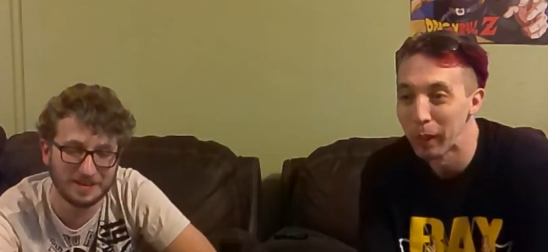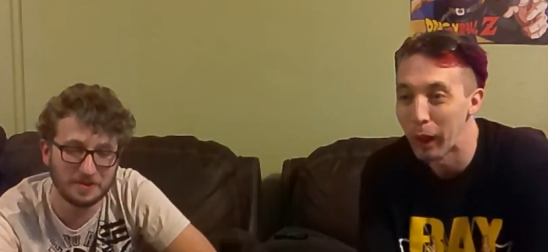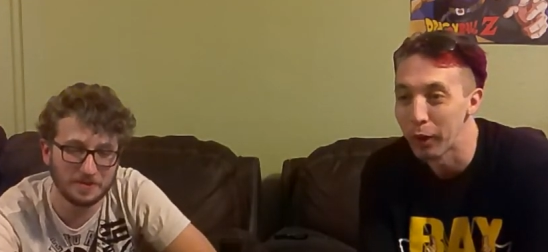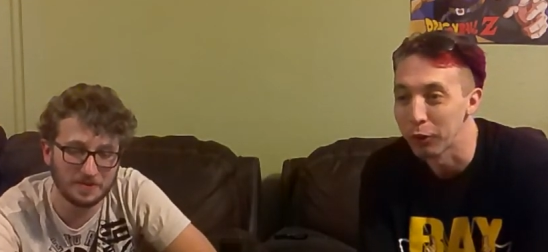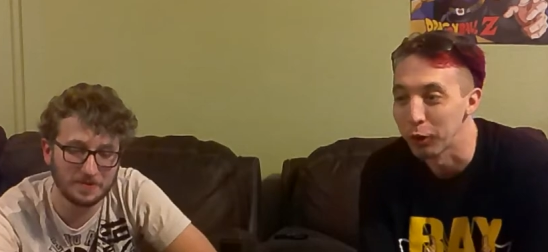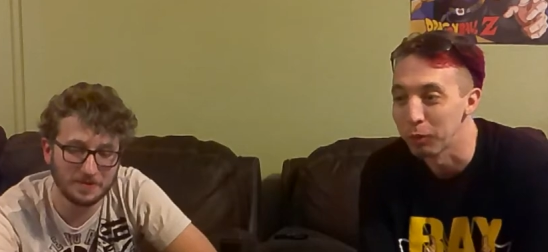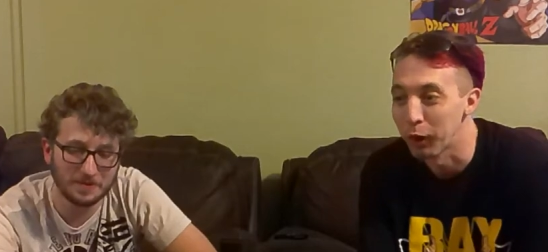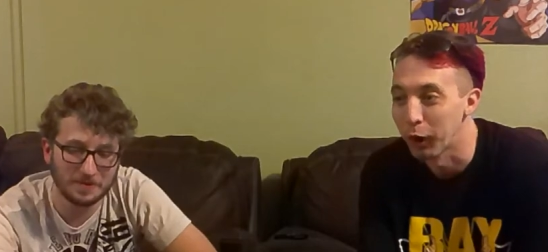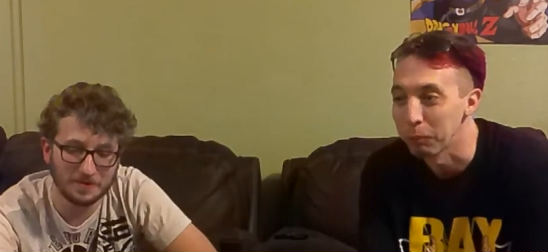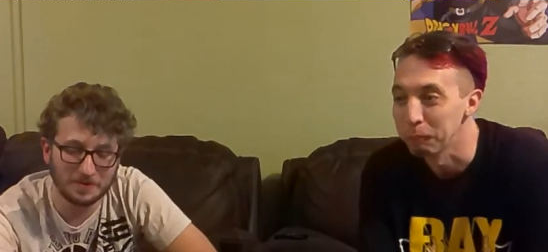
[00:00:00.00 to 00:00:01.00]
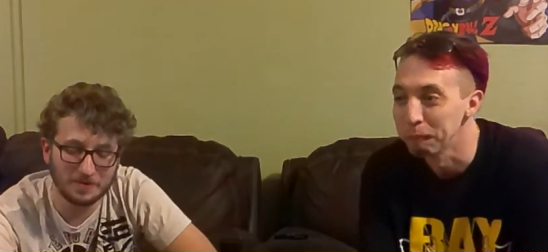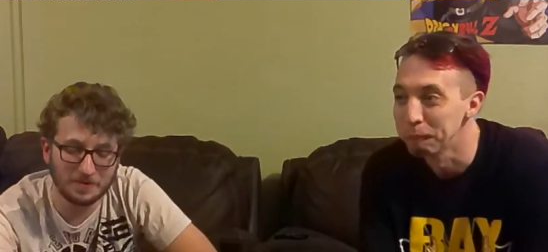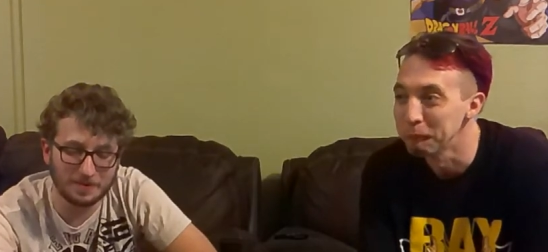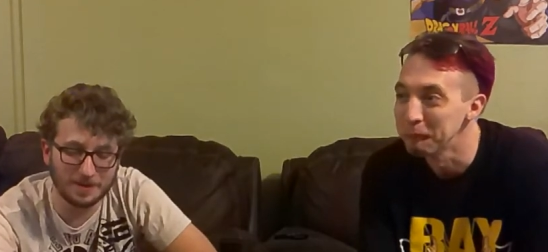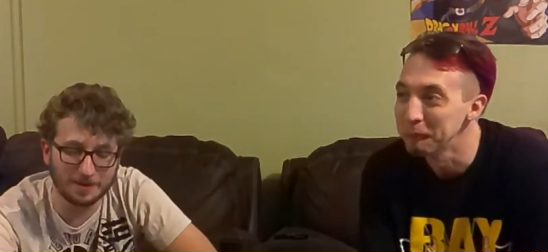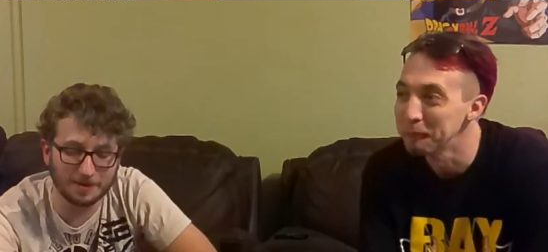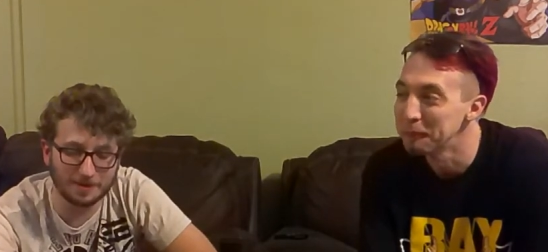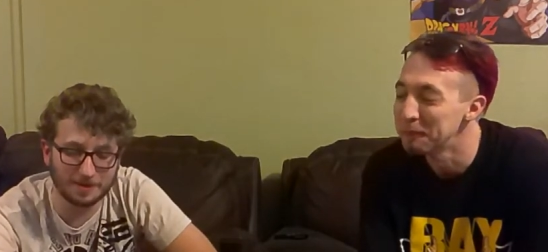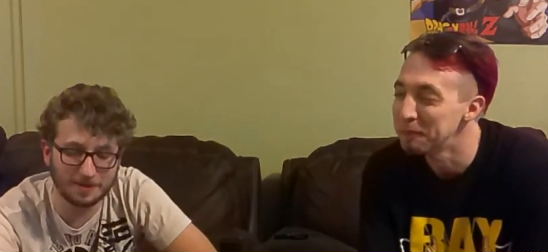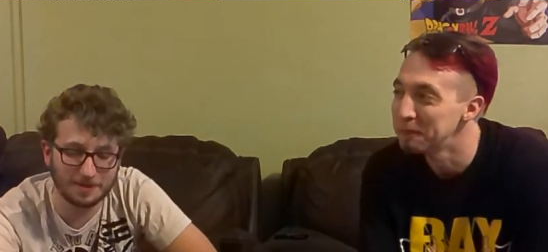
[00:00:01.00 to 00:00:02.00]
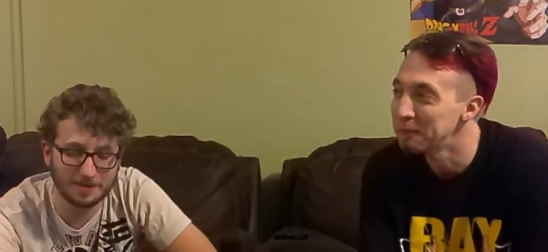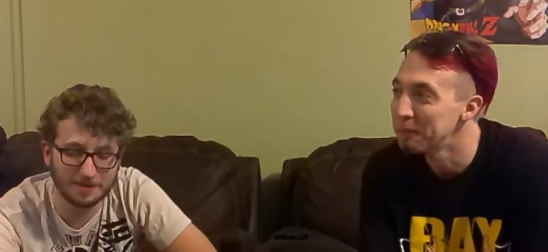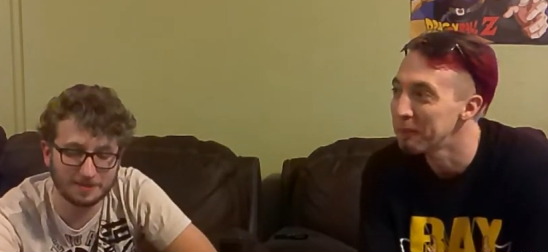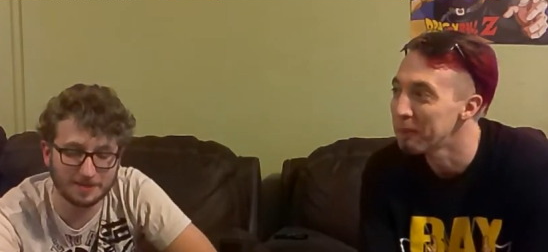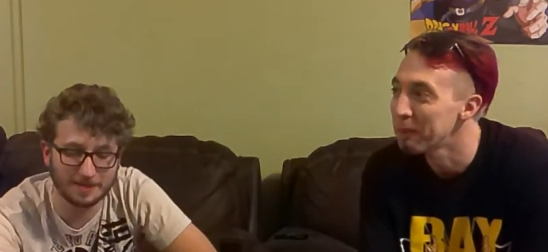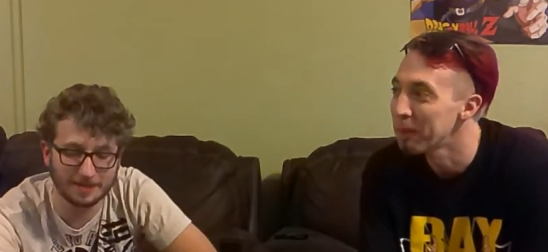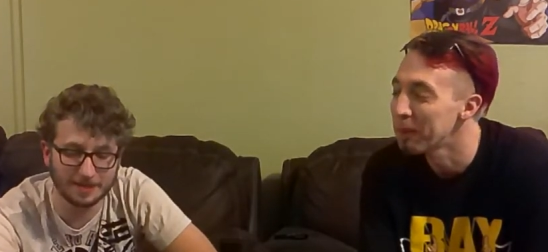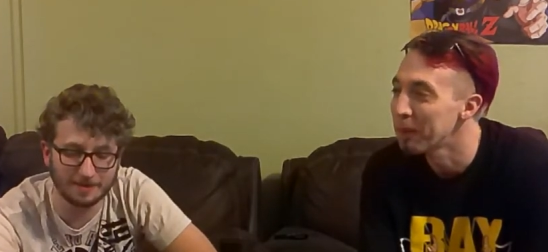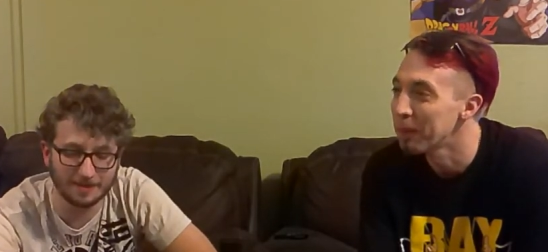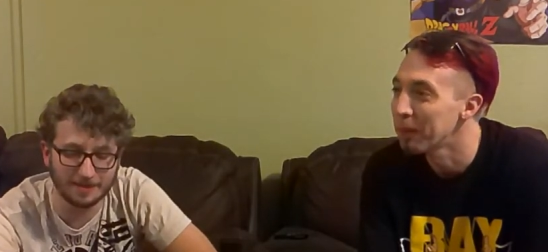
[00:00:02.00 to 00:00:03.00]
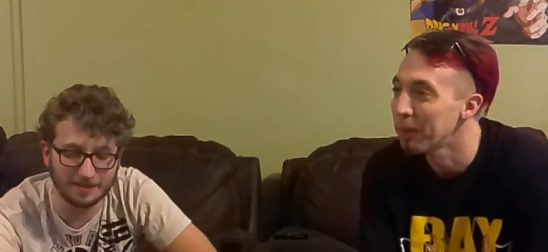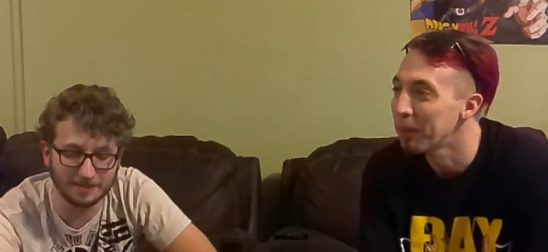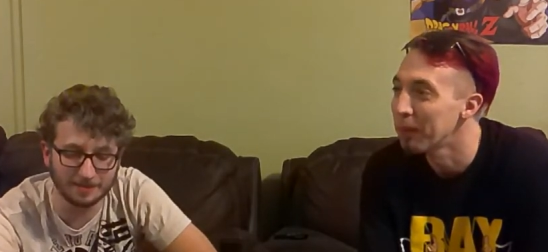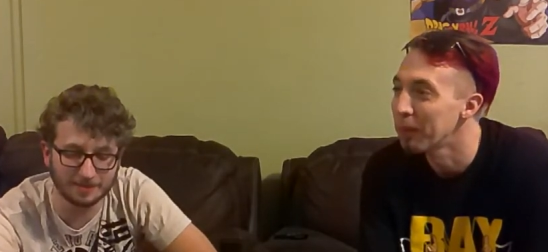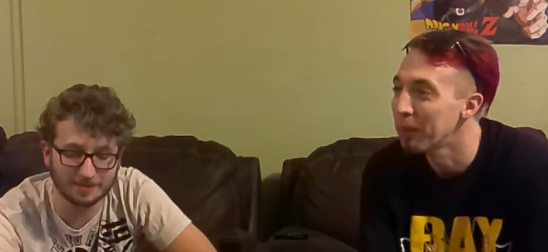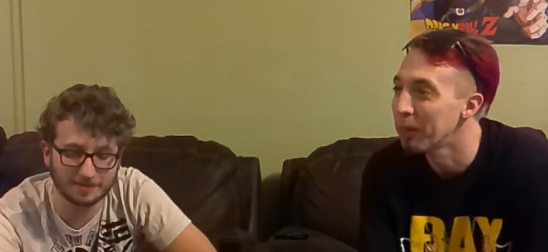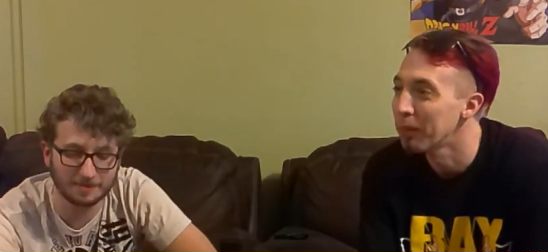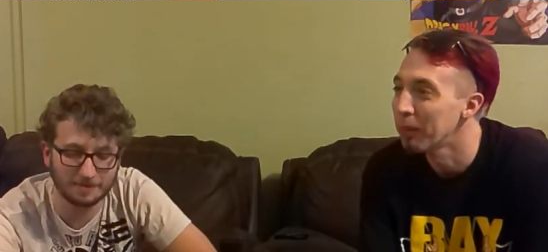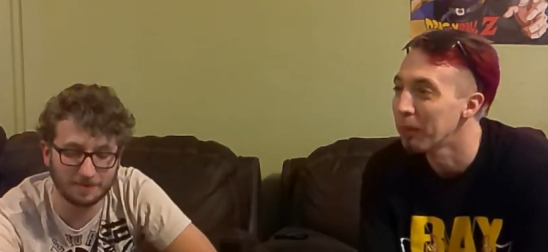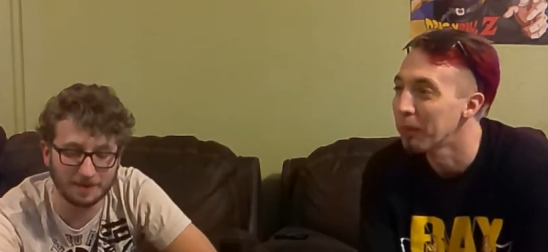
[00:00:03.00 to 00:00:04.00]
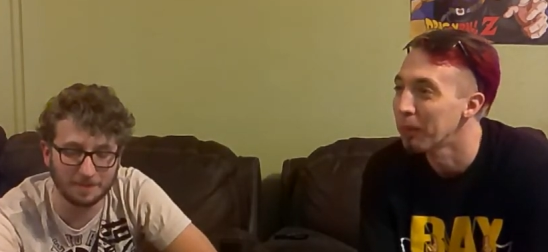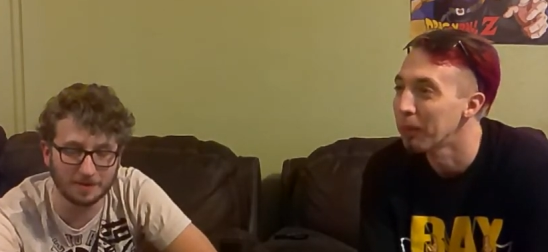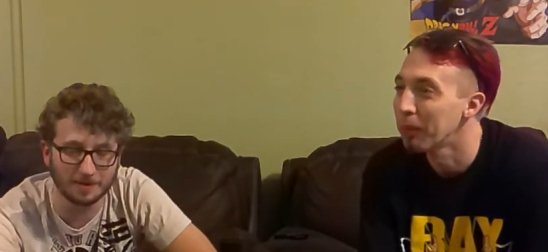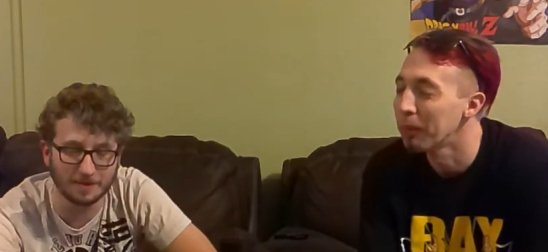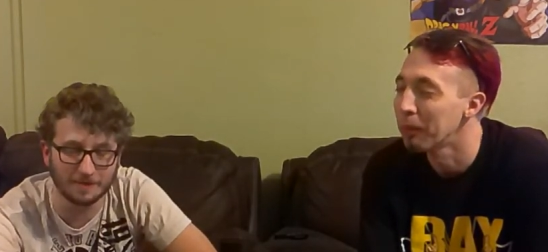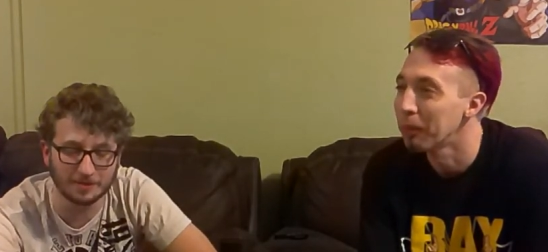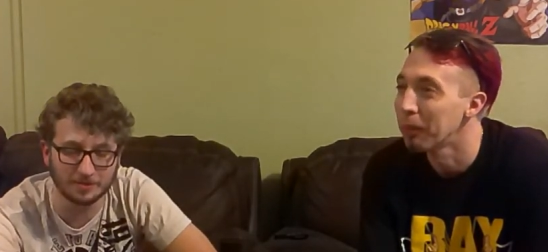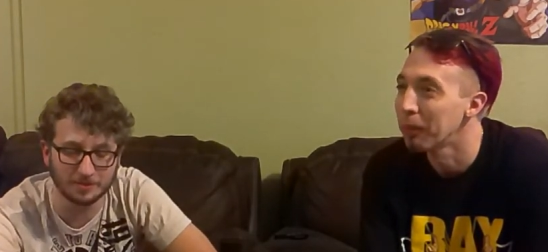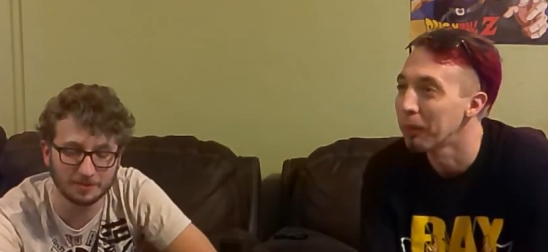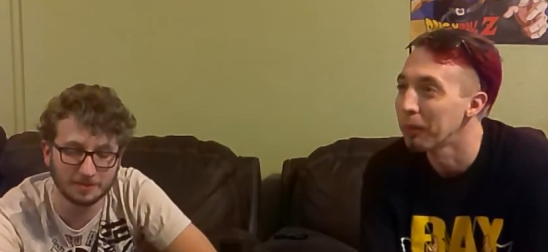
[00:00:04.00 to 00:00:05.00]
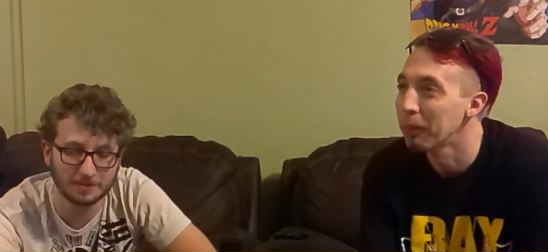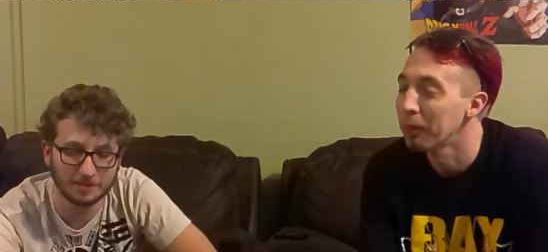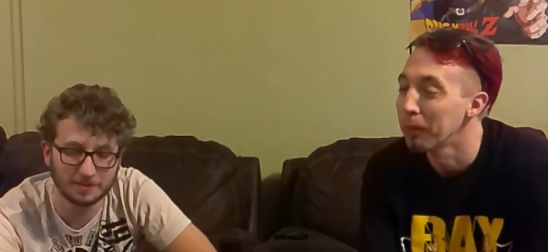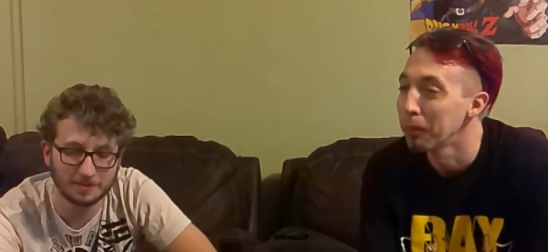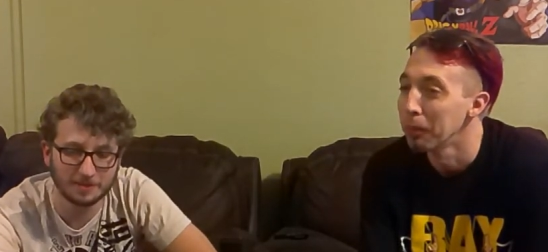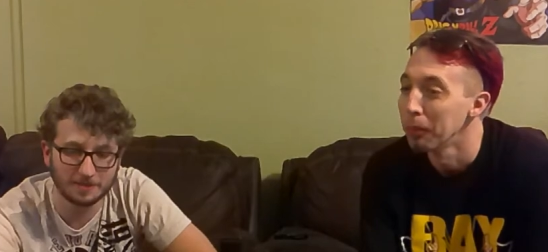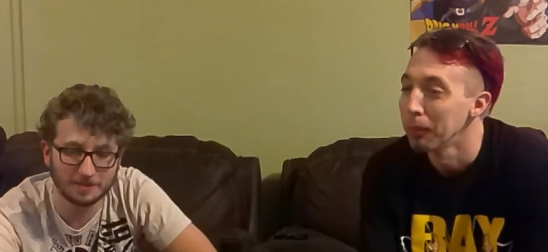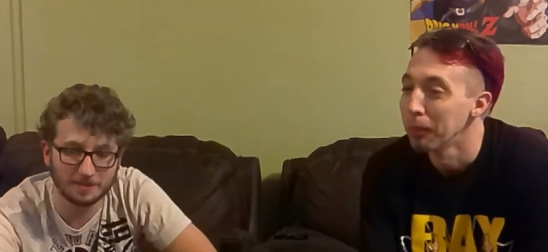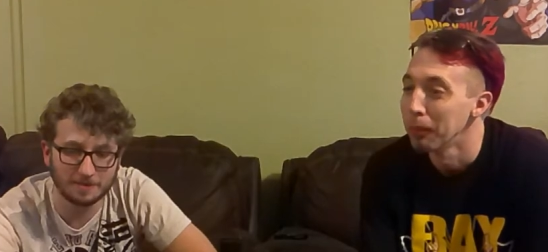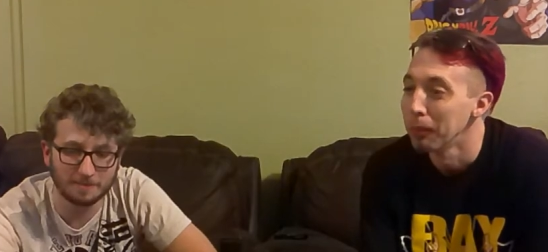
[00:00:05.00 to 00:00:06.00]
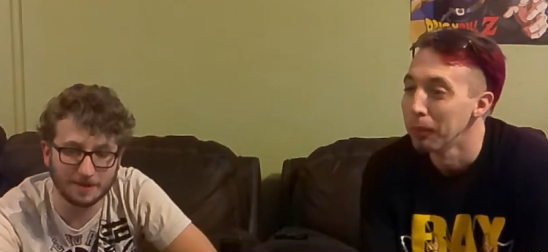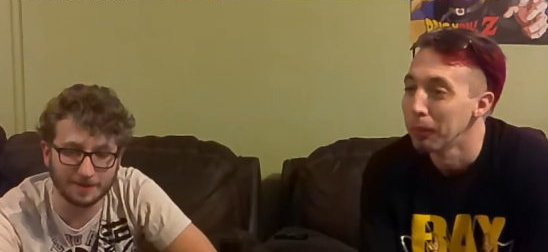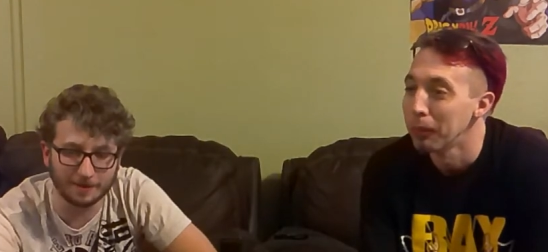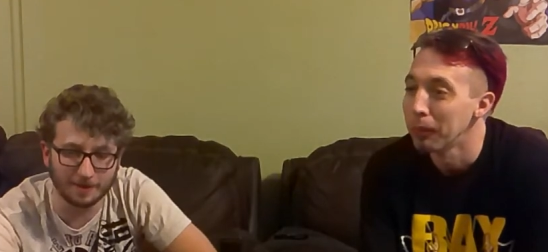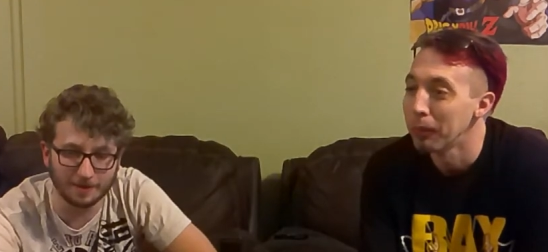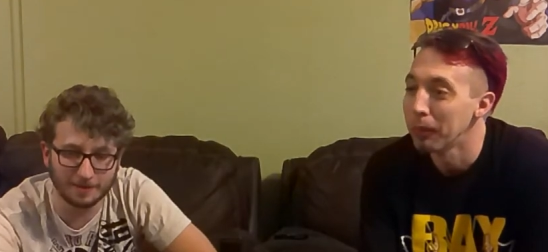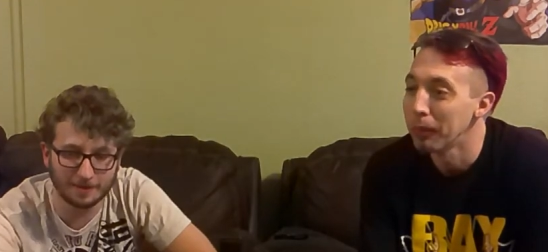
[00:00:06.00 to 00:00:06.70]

Speaker 1: License thing.
Speaker 2: We are signing out and ending this flaming hot adventure. My god.